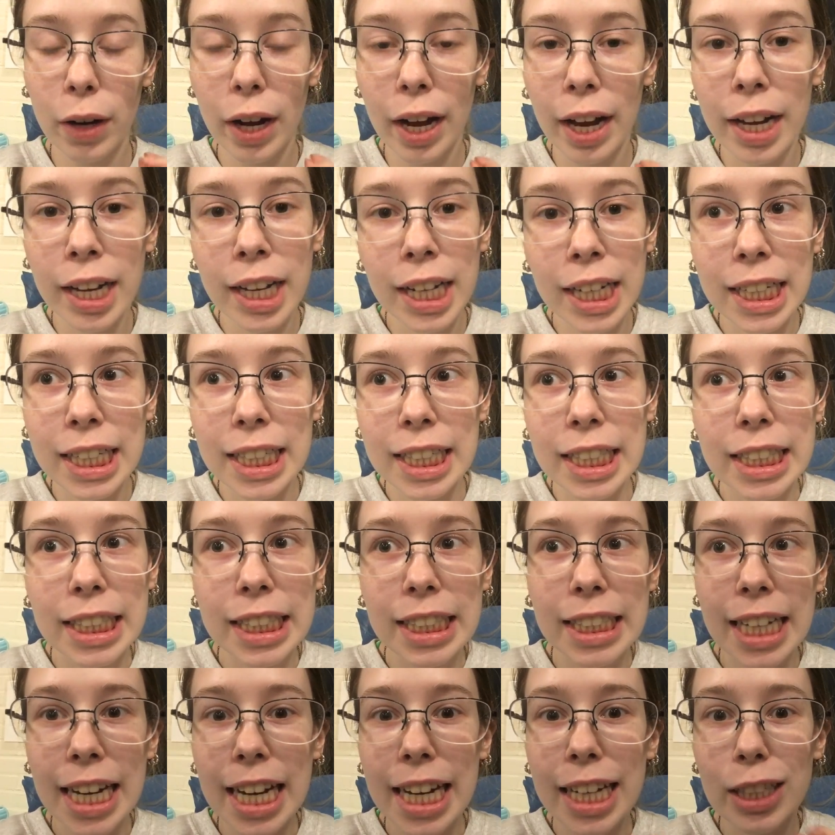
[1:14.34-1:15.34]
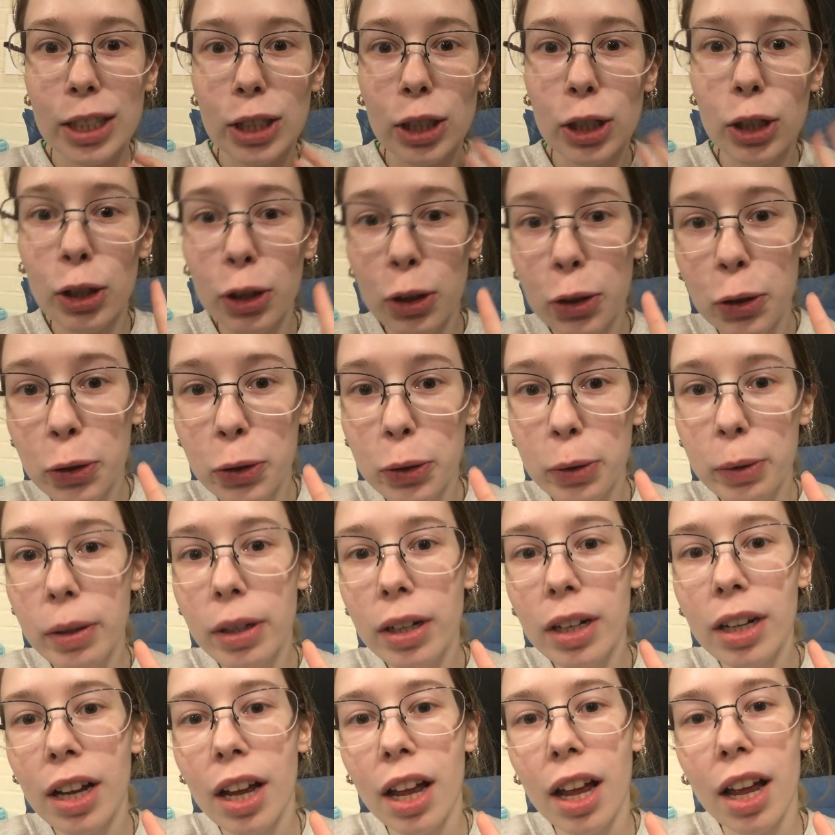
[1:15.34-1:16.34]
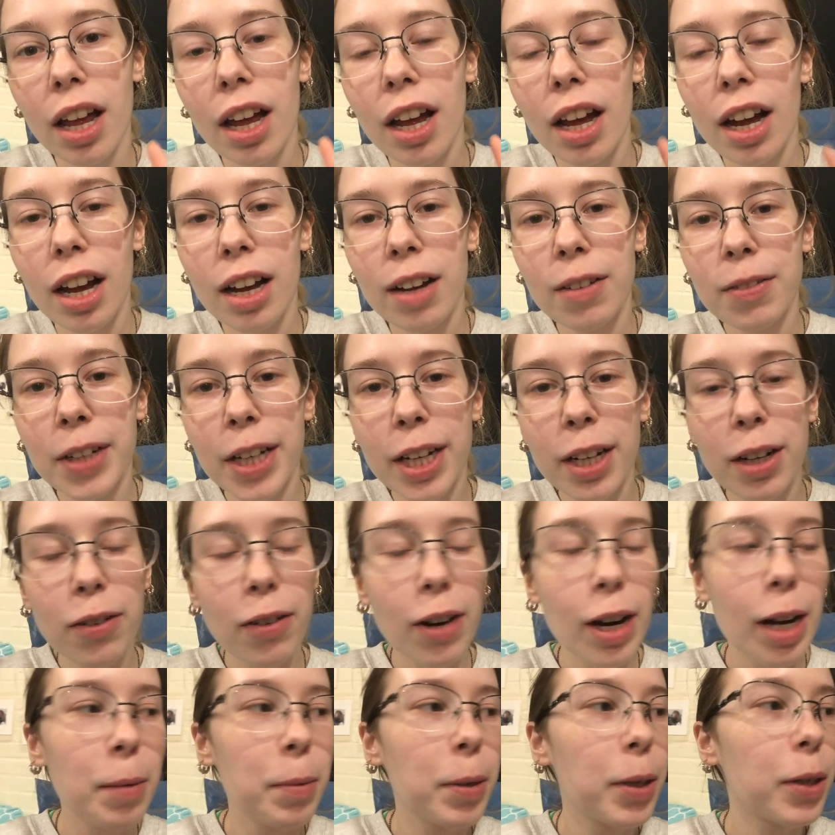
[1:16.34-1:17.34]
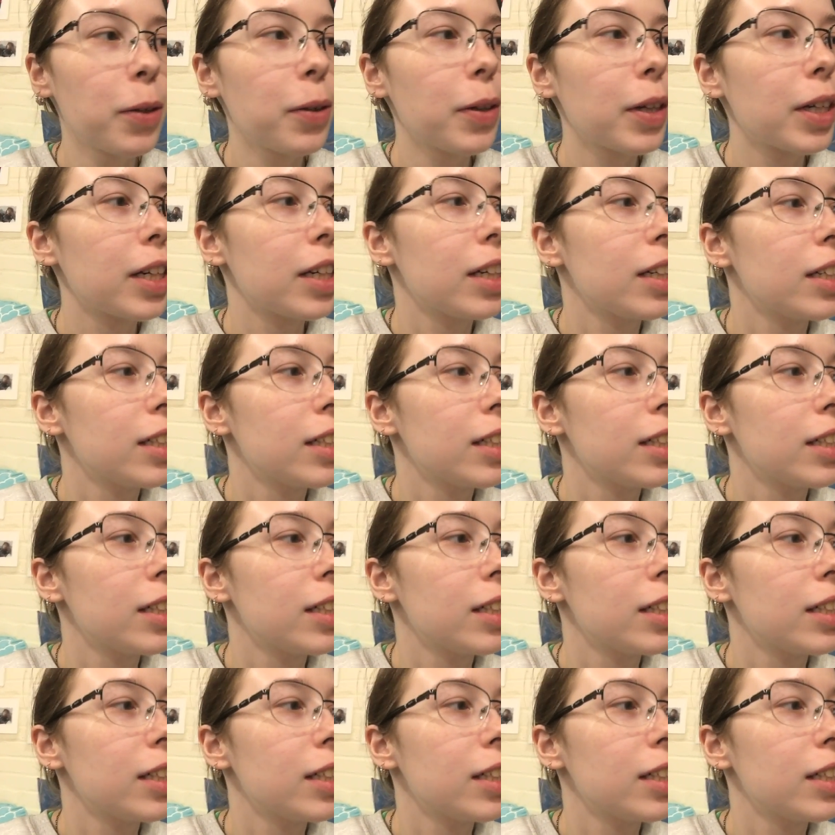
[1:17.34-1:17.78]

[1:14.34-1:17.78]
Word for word: Okay, it is day two of NaNoWriMo. It